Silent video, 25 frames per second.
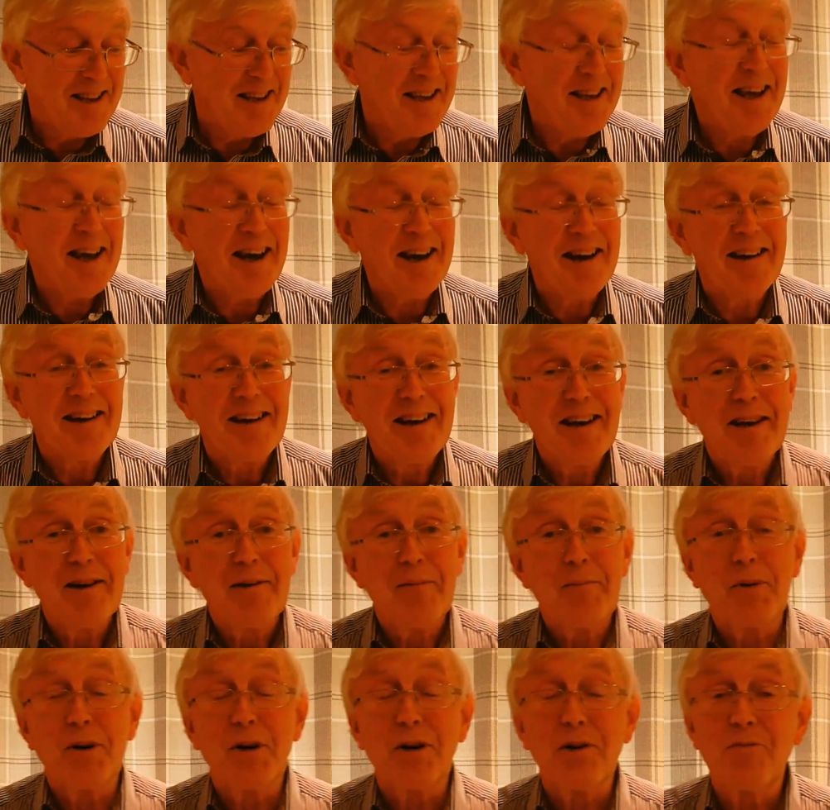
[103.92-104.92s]
yeah,
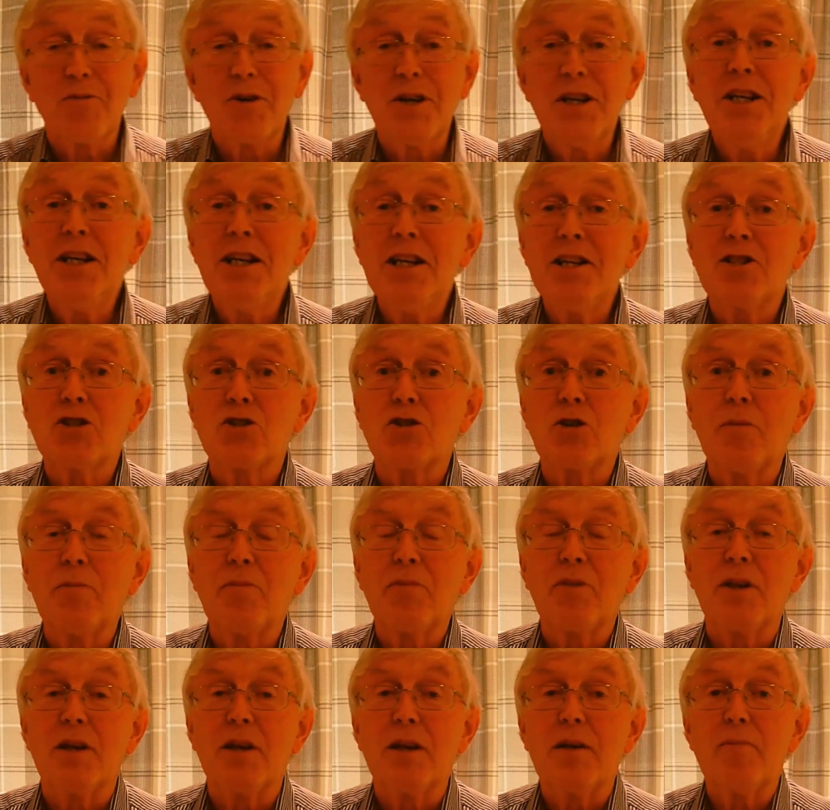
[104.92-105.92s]
but we need
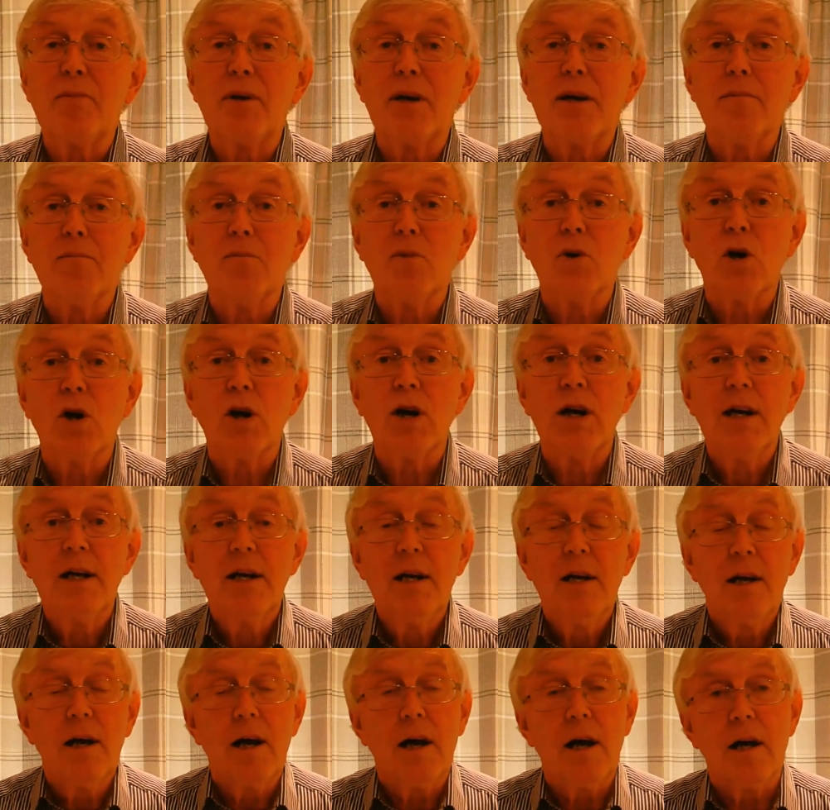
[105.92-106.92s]
something a bit more
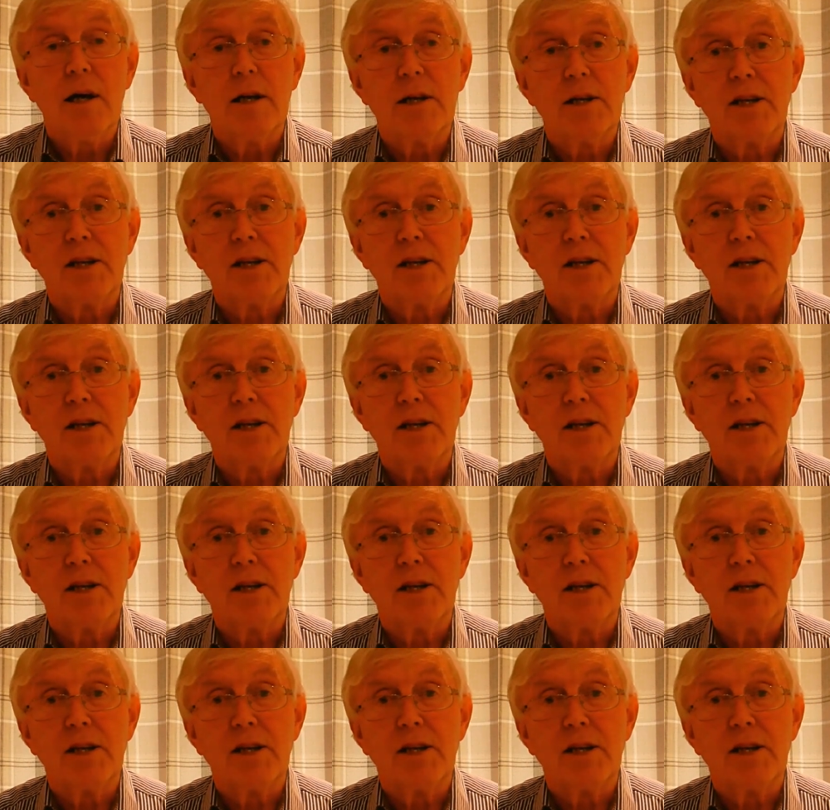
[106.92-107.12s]
uh,